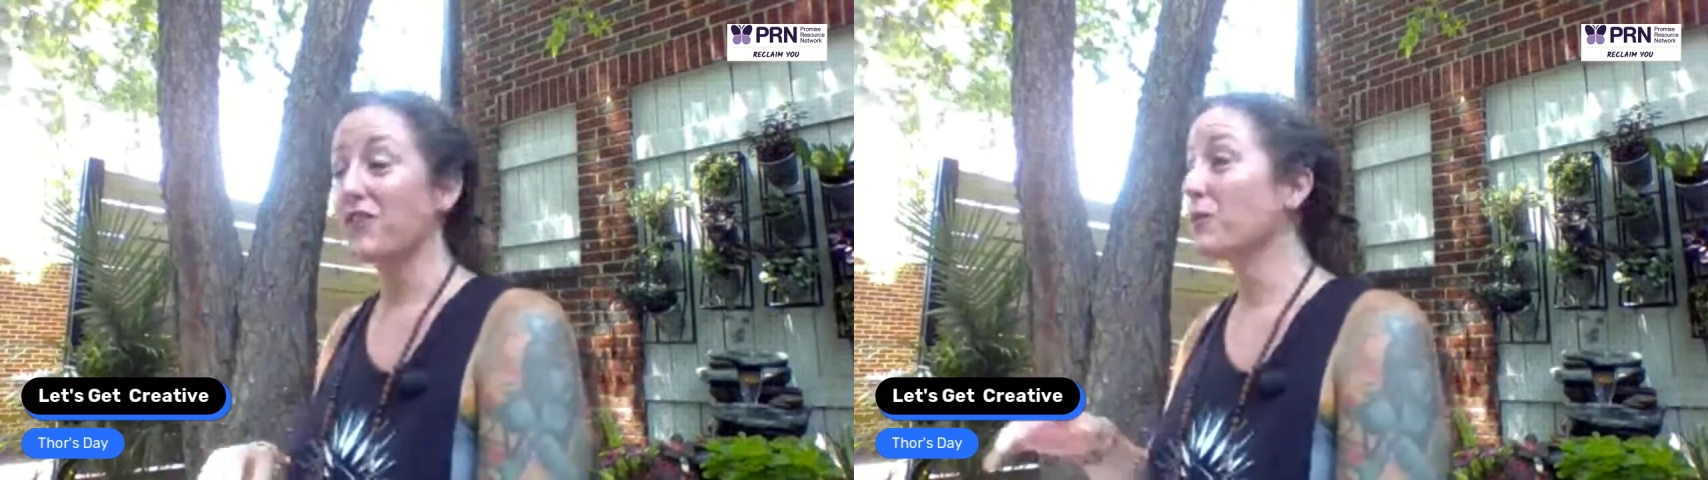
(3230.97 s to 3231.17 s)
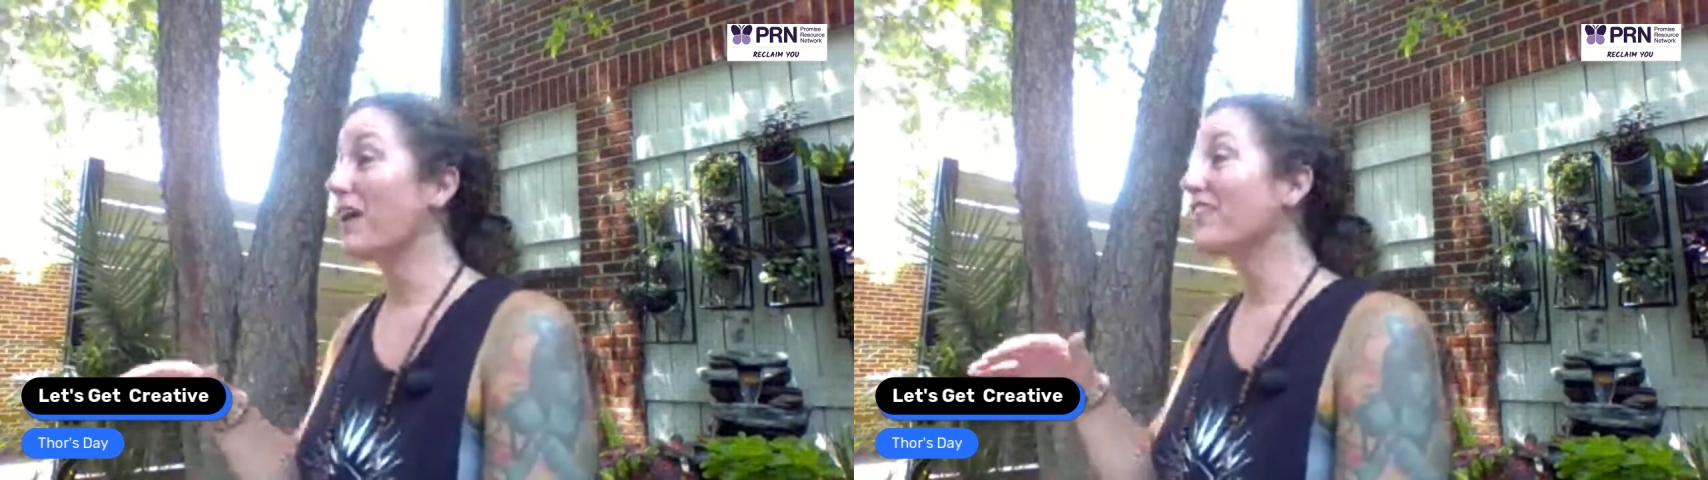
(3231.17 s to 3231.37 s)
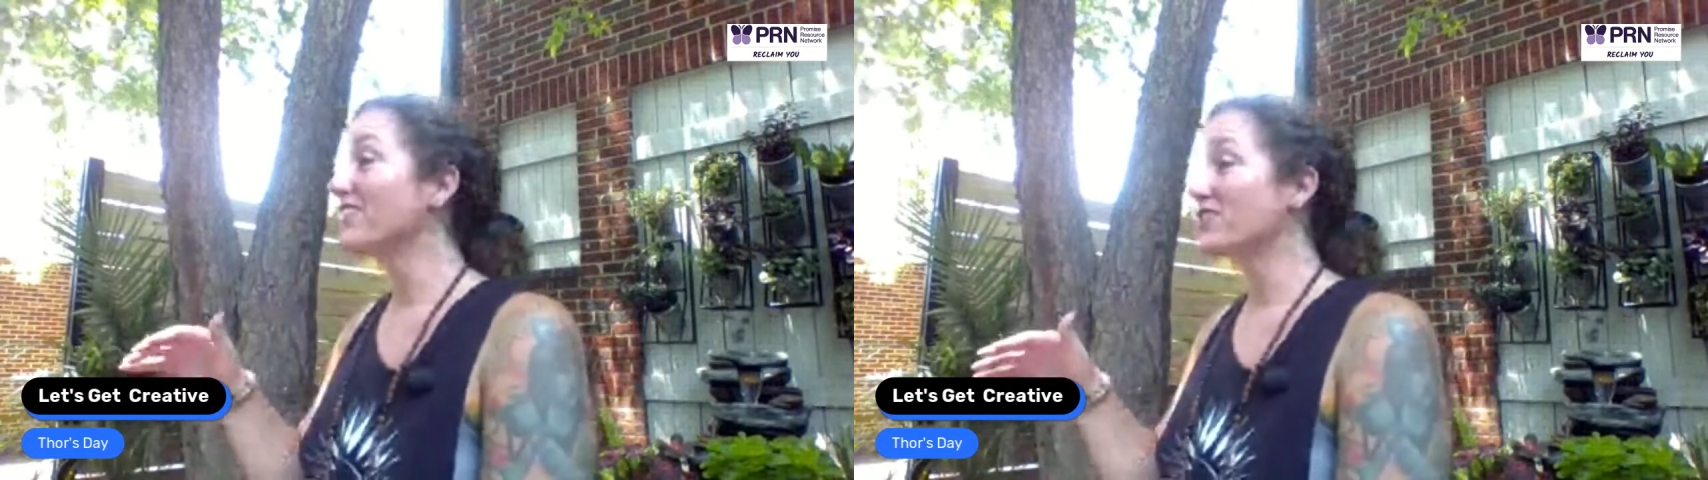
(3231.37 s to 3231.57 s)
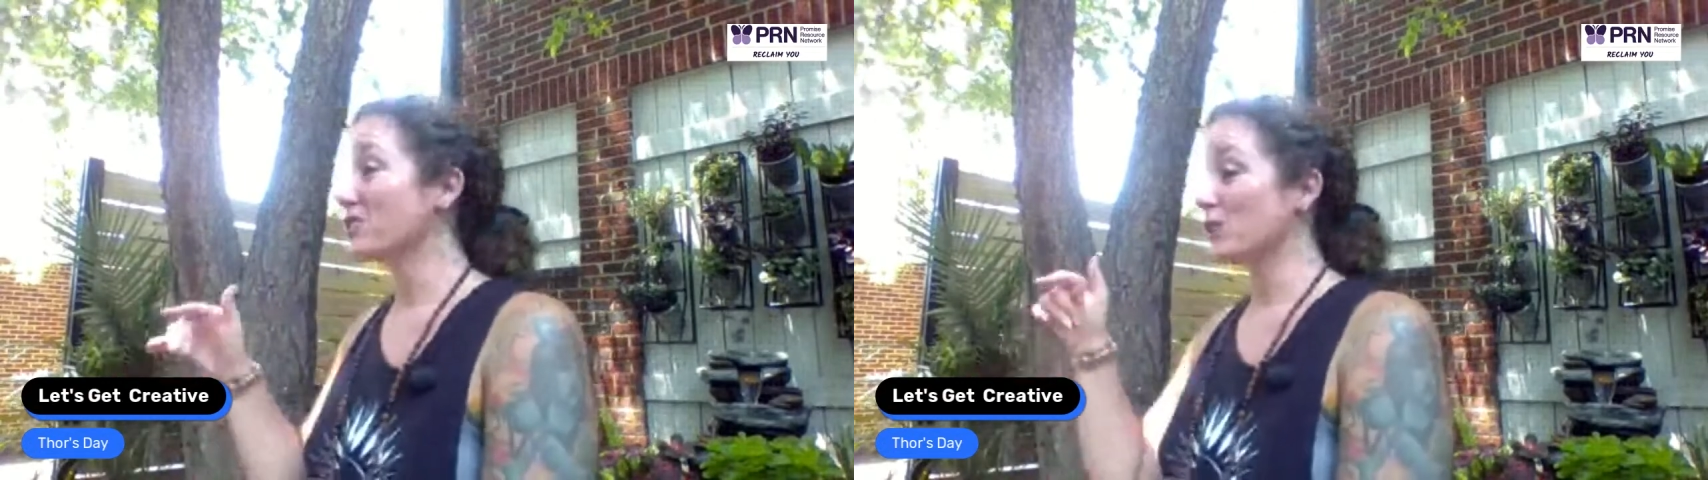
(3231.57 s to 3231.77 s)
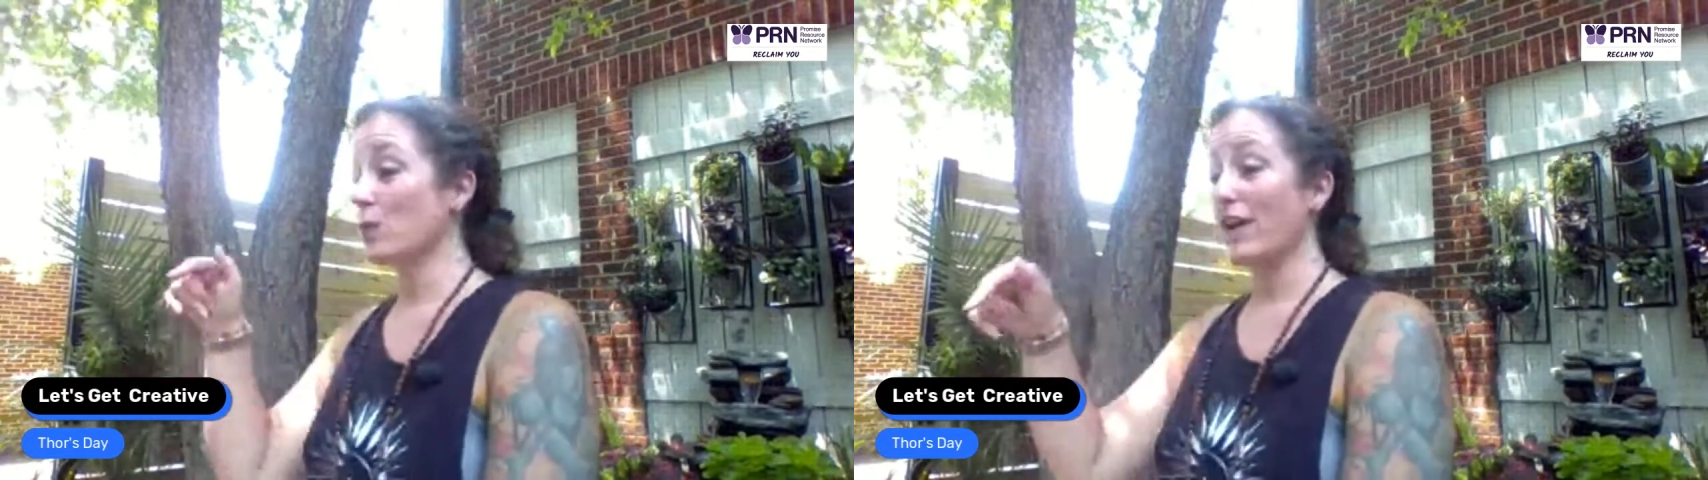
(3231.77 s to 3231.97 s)
For whether it's
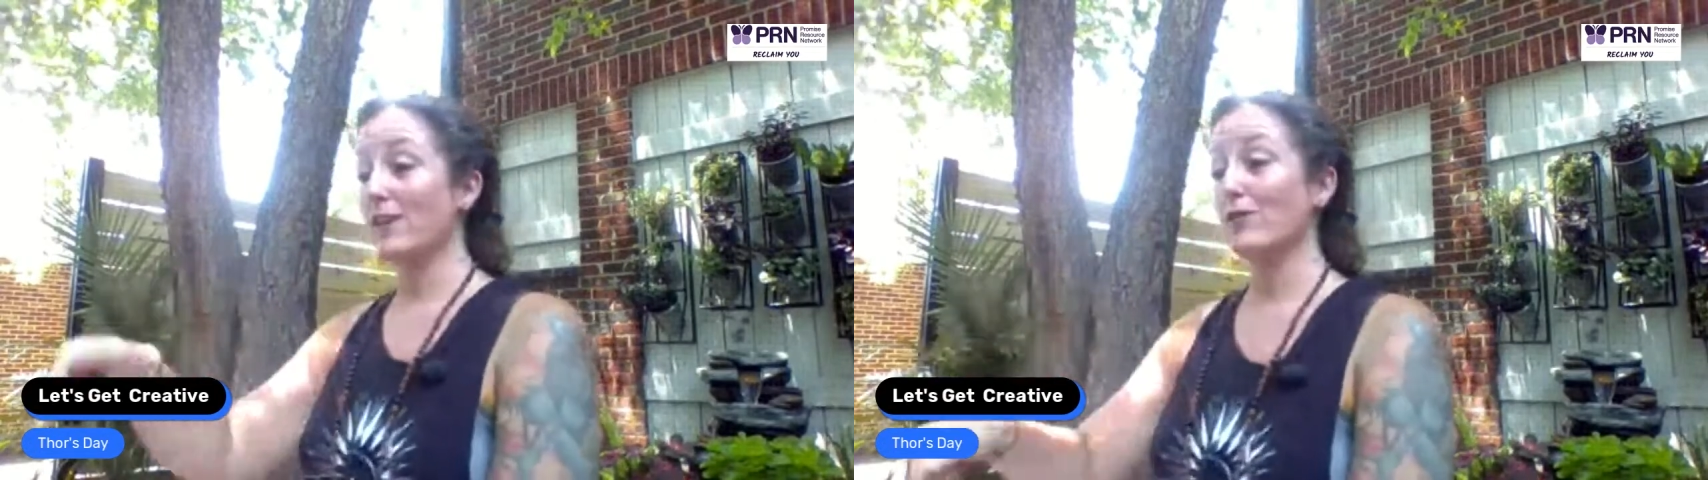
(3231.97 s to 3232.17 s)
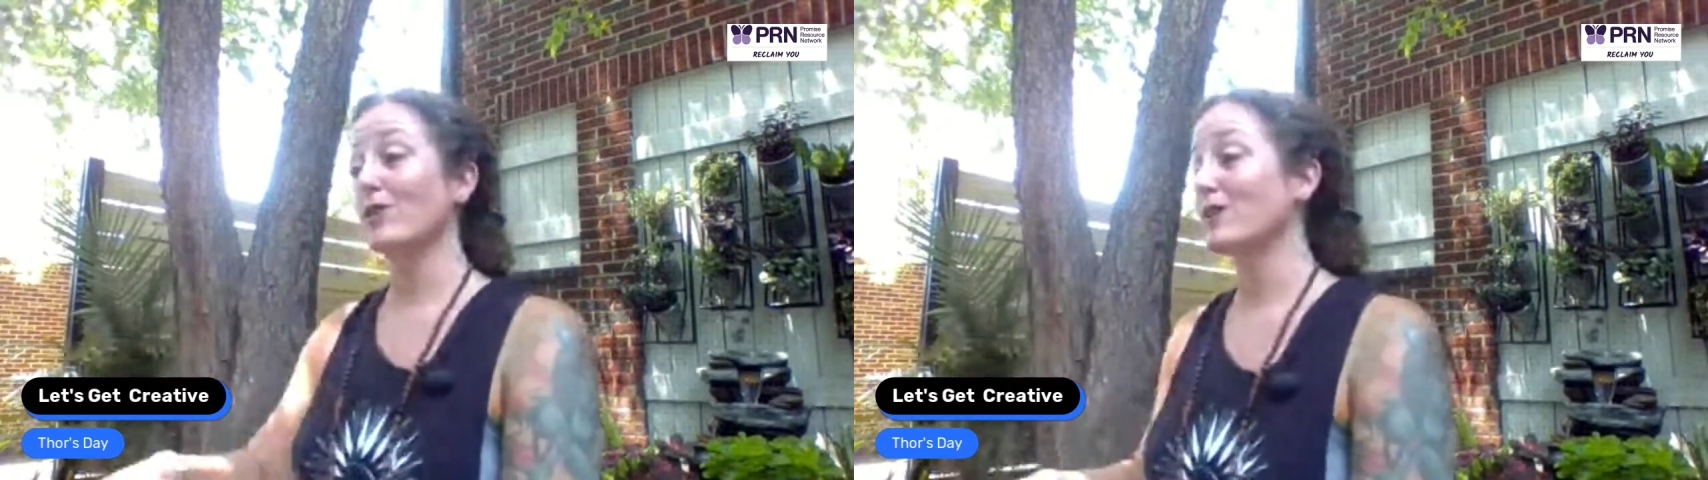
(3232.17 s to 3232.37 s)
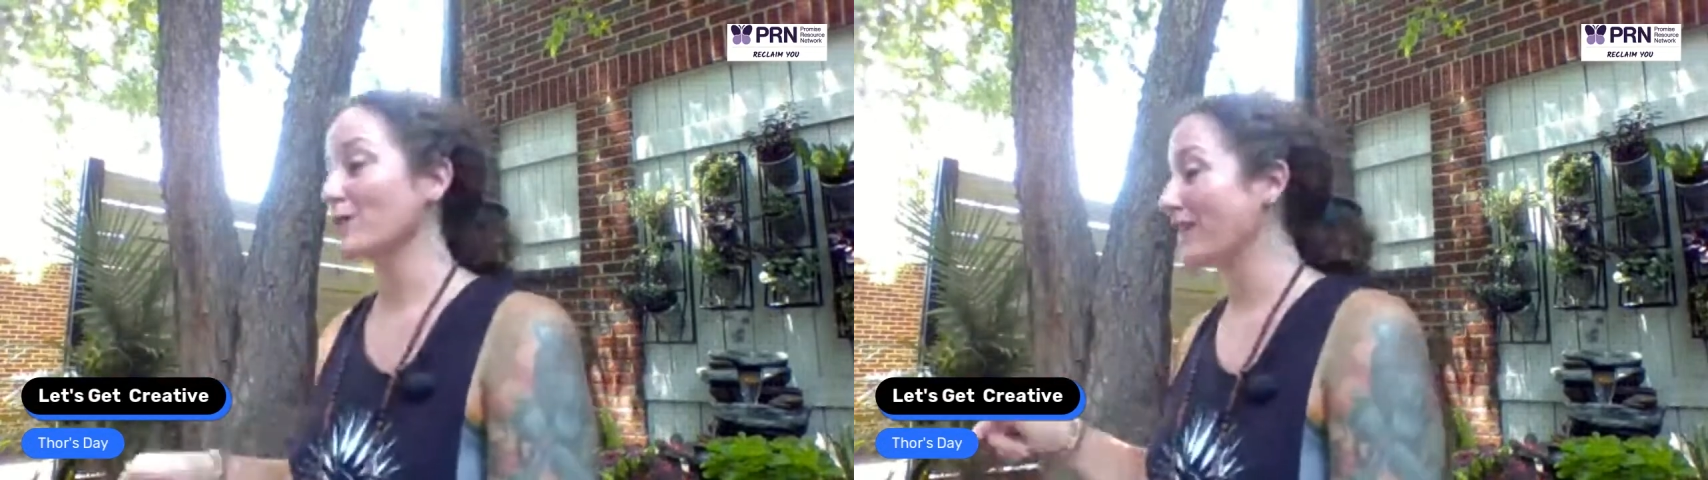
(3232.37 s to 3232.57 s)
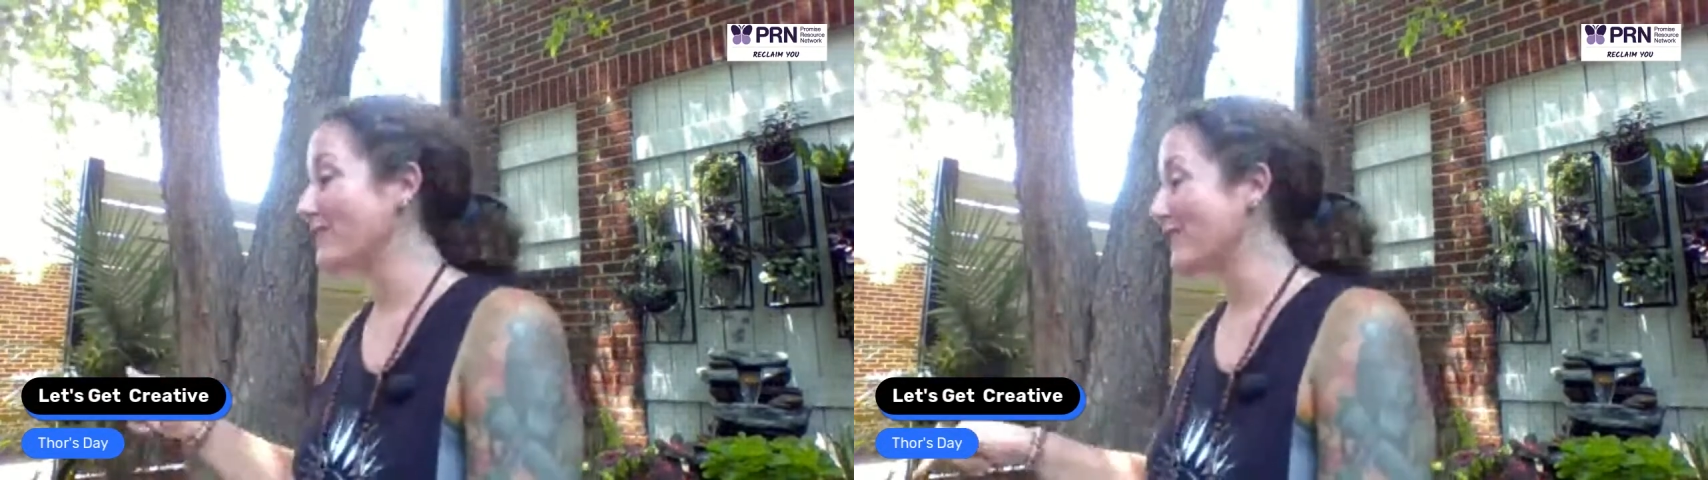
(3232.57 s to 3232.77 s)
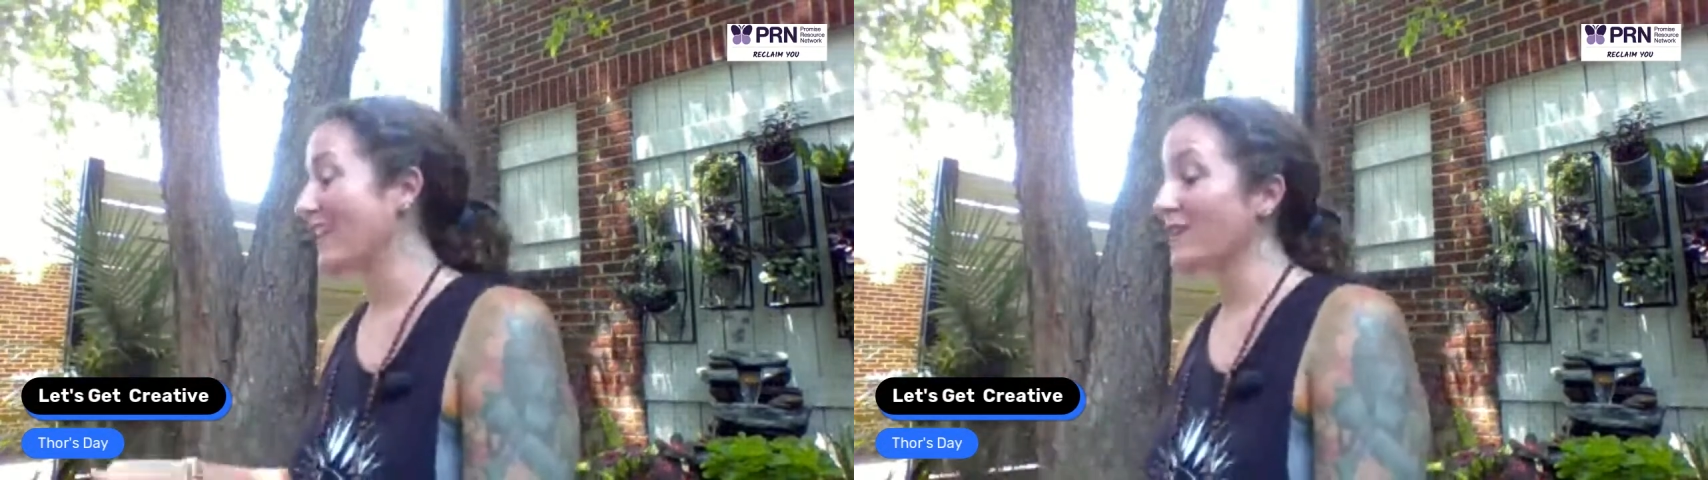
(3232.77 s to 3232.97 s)
just the way you looked, the way
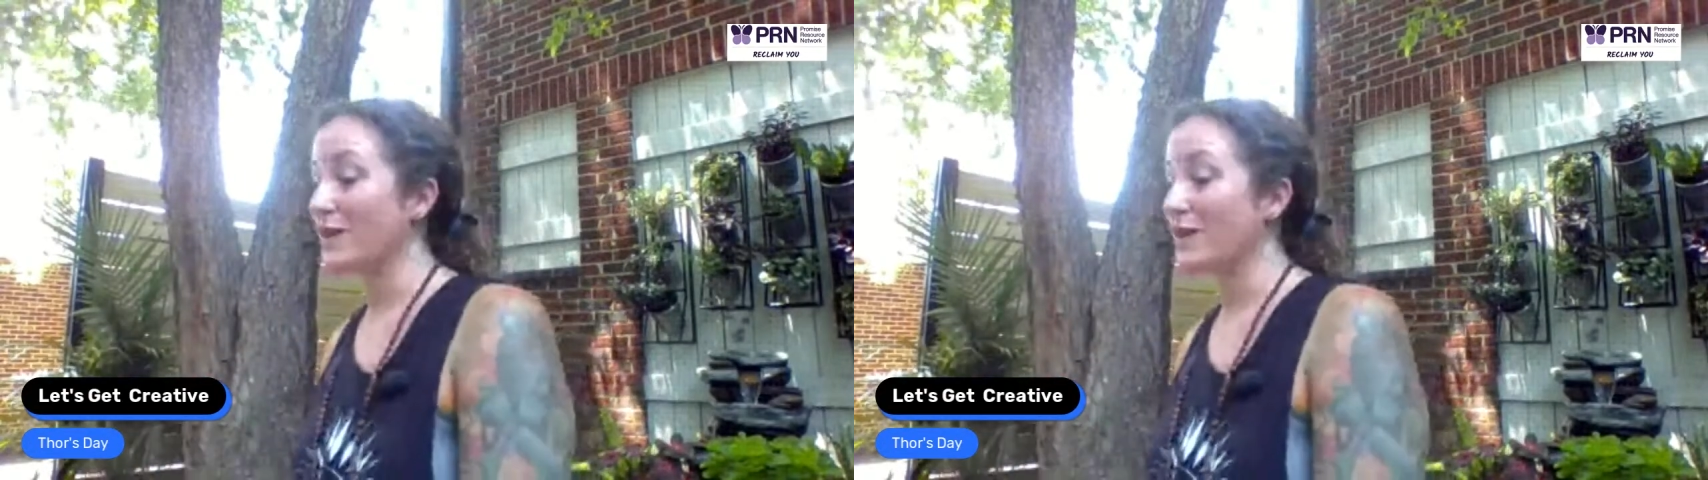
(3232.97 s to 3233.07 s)
you sounded,